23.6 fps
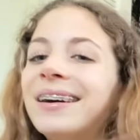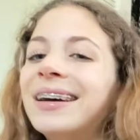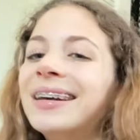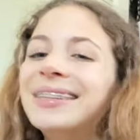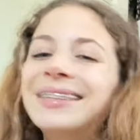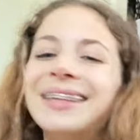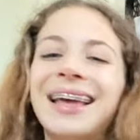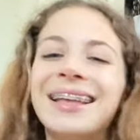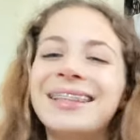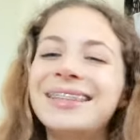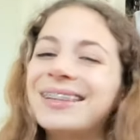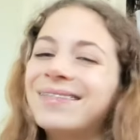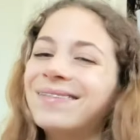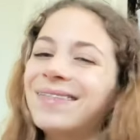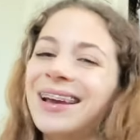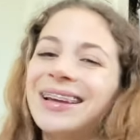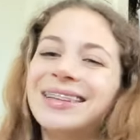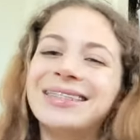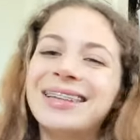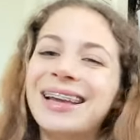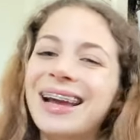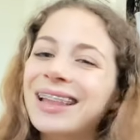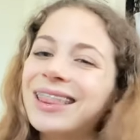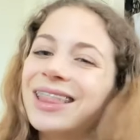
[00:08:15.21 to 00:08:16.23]
It's
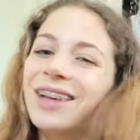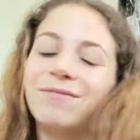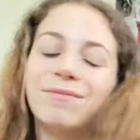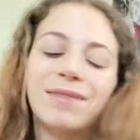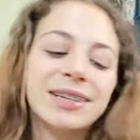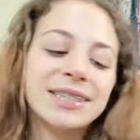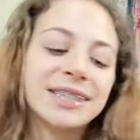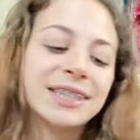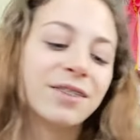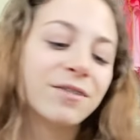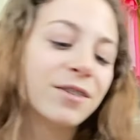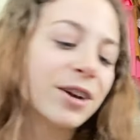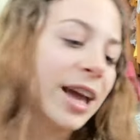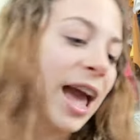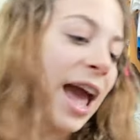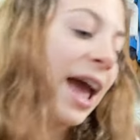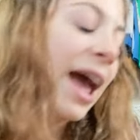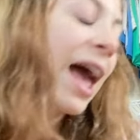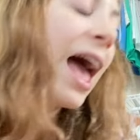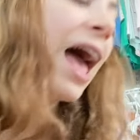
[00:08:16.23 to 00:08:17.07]
amazing. I love myself. Okay,